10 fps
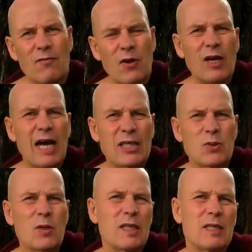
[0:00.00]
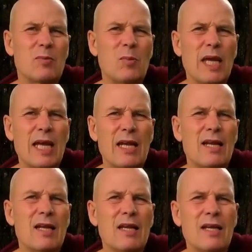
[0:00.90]
very large one, male,
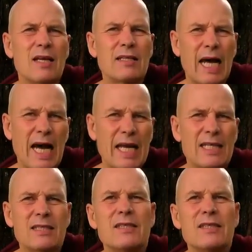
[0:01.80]
die.